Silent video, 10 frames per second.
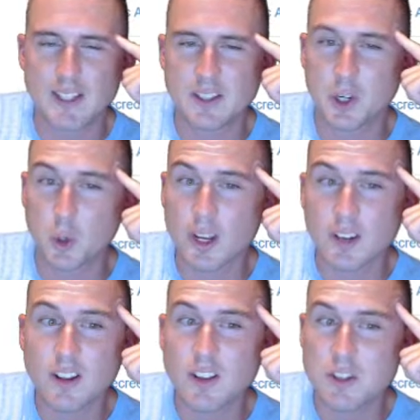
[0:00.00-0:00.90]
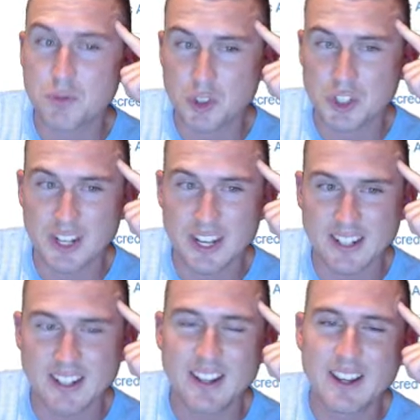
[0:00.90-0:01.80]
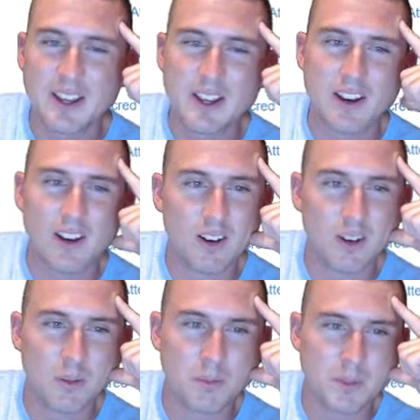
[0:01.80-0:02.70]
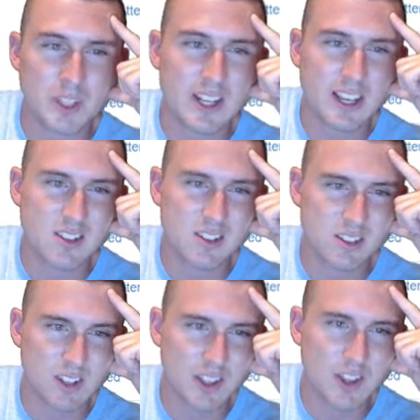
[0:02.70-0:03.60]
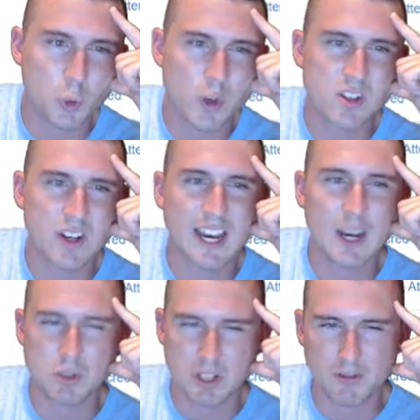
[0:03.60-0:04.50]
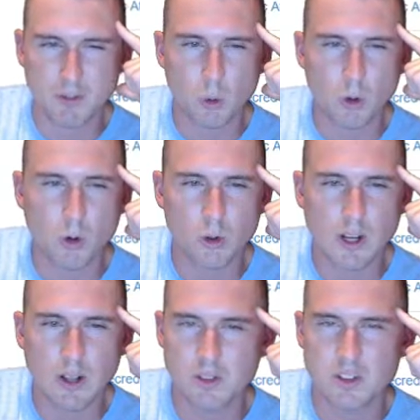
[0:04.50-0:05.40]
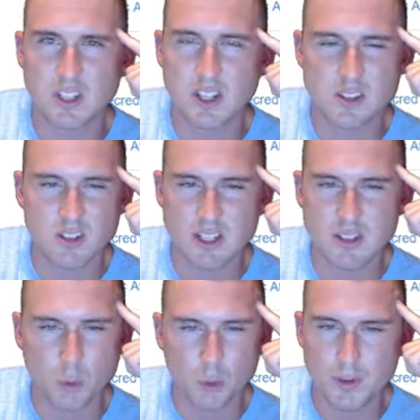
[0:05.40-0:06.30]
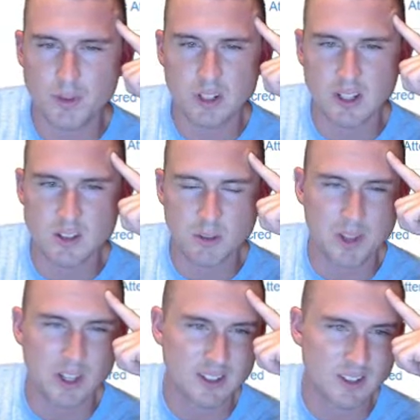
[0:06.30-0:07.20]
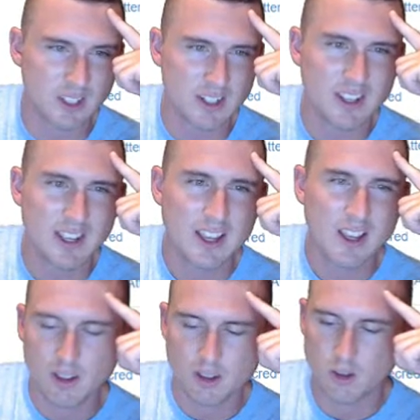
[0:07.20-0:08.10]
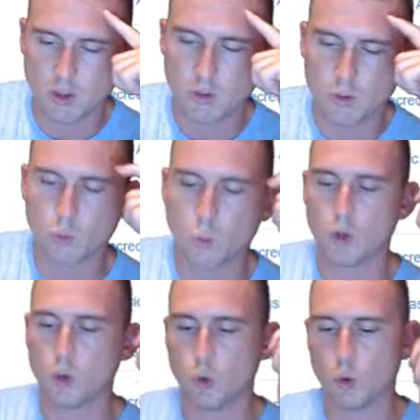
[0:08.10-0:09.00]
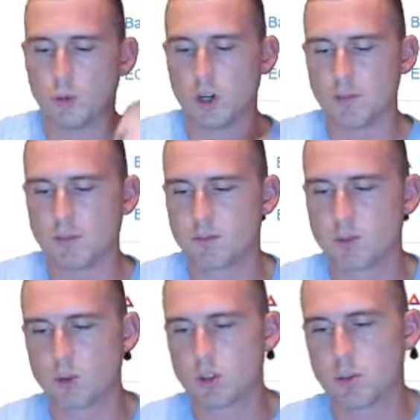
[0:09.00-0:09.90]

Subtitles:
in the green, at least for today. 10x. I think the recent high was like $4.10, $4.15, something like that. Whoa, Mom, don't call